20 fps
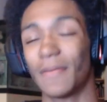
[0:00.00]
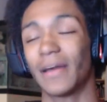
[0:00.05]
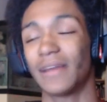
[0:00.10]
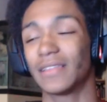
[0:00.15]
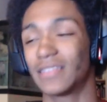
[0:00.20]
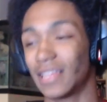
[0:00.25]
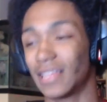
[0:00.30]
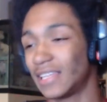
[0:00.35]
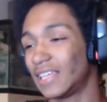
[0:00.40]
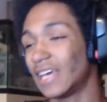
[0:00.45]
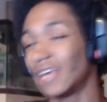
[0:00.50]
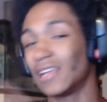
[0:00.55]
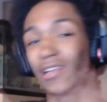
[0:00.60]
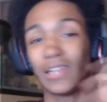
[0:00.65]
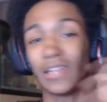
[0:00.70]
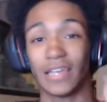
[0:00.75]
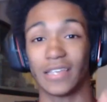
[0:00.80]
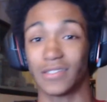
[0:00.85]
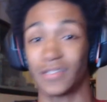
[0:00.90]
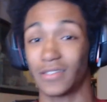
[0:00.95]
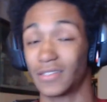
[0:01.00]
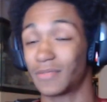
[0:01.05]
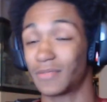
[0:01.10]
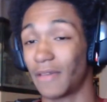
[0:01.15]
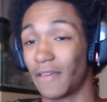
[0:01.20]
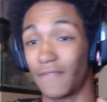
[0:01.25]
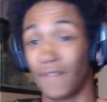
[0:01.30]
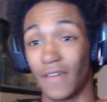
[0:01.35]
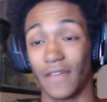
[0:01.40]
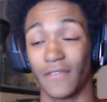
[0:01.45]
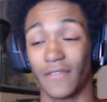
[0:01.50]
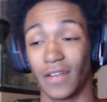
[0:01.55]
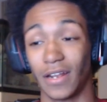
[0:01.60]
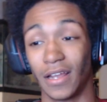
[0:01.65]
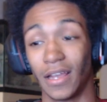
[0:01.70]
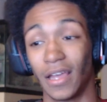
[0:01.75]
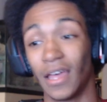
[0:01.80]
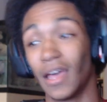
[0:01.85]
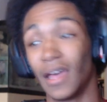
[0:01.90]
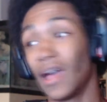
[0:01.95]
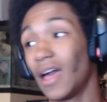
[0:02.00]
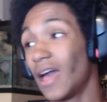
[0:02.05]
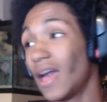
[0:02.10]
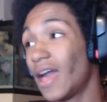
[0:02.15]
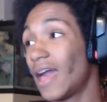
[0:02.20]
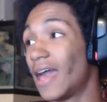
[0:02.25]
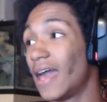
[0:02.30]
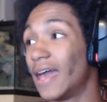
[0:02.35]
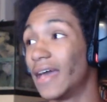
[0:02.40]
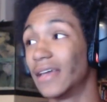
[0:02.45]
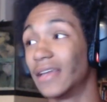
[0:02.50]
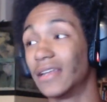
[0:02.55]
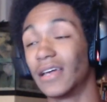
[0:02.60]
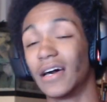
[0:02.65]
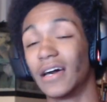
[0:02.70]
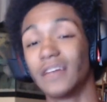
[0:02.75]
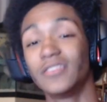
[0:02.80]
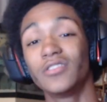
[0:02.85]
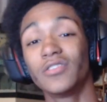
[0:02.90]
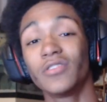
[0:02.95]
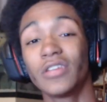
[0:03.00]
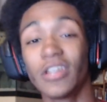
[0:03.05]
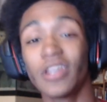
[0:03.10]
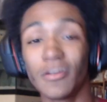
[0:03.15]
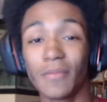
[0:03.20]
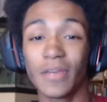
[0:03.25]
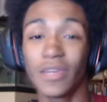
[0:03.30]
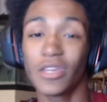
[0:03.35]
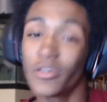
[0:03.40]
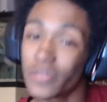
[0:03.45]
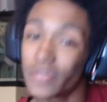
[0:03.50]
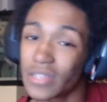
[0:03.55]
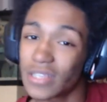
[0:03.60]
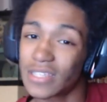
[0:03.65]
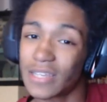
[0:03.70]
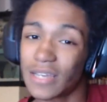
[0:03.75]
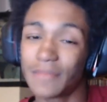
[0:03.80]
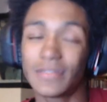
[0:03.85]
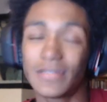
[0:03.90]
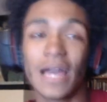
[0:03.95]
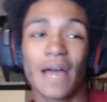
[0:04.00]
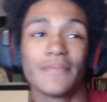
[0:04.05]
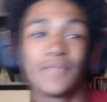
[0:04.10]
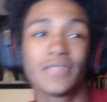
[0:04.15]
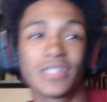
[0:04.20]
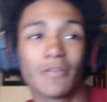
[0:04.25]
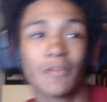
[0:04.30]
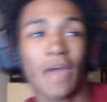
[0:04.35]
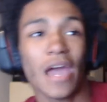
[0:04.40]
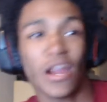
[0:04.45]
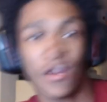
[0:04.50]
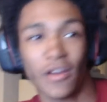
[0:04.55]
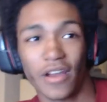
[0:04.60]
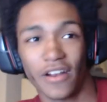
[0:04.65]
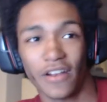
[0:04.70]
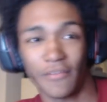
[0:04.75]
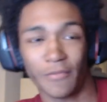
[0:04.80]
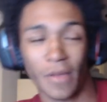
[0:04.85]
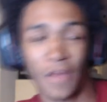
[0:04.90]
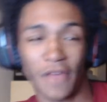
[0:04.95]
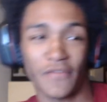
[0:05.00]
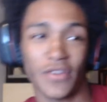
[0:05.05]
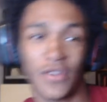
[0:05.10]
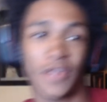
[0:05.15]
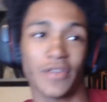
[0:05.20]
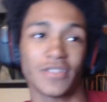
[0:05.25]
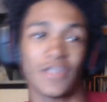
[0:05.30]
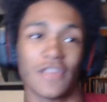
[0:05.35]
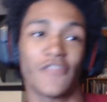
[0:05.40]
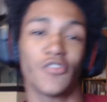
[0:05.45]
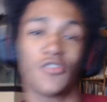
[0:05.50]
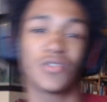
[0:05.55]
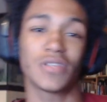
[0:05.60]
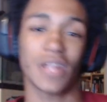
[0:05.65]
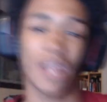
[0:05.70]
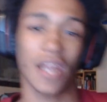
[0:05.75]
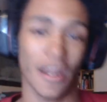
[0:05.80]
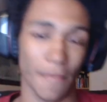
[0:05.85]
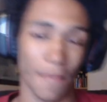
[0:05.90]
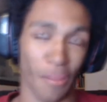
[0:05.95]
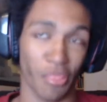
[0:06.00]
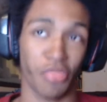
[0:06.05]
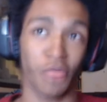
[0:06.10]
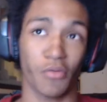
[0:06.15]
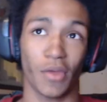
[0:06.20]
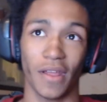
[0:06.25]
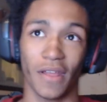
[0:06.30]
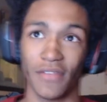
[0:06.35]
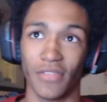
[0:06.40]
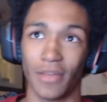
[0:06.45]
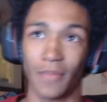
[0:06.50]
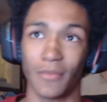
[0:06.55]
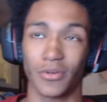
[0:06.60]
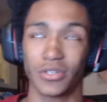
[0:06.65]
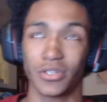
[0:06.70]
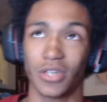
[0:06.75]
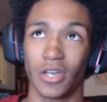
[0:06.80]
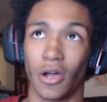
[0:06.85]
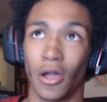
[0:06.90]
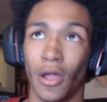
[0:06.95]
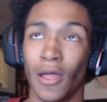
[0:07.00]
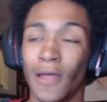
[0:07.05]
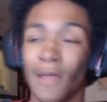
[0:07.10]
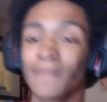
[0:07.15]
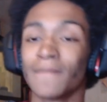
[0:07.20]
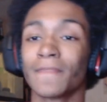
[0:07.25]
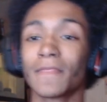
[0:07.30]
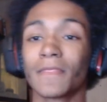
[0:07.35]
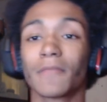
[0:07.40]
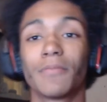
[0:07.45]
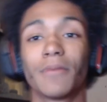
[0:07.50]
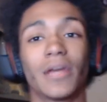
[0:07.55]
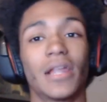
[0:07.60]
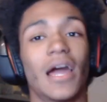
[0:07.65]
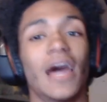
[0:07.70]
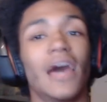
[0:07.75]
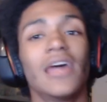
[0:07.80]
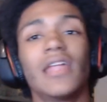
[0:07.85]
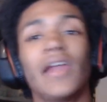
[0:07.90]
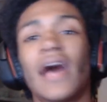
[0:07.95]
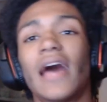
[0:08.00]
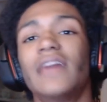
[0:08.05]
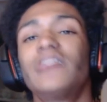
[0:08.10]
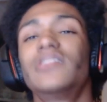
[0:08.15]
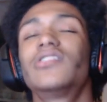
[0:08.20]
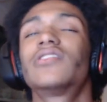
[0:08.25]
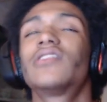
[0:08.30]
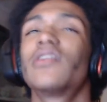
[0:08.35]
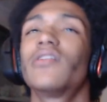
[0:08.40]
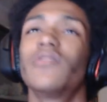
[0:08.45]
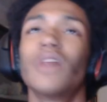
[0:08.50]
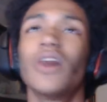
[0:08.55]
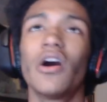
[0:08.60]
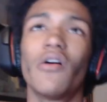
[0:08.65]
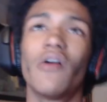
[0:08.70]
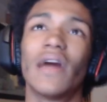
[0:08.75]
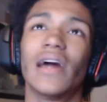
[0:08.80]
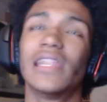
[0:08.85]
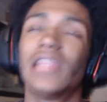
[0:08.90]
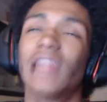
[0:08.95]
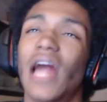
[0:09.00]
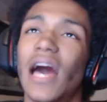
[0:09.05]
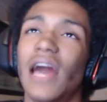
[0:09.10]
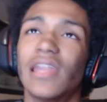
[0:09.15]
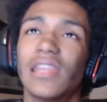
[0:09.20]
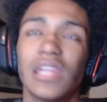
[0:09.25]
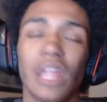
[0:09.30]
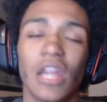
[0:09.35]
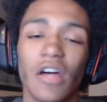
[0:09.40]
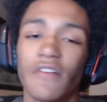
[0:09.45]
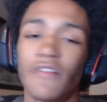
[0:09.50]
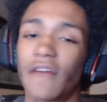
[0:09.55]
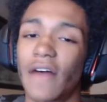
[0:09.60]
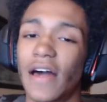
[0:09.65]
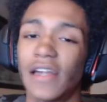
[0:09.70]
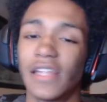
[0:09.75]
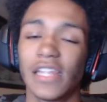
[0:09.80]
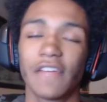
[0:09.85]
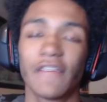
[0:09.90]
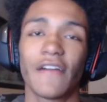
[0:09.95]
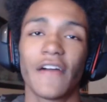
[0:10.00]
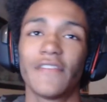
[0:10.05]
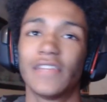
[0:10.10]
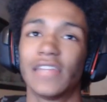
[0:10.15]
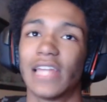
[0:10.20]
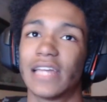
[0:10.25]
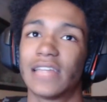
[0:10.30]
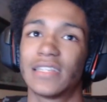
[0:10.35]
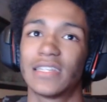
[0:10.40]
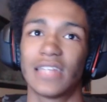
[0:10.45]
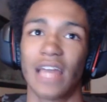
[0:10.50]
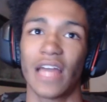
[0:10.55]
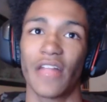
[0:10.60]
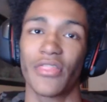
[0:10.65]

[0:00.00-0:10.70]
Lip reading: The yellow laser is my favorite. And you'll hear me use it sometimes in the background of my videos. I've used it in about 3 of them or so. But I just don't know. I love heavy light to death.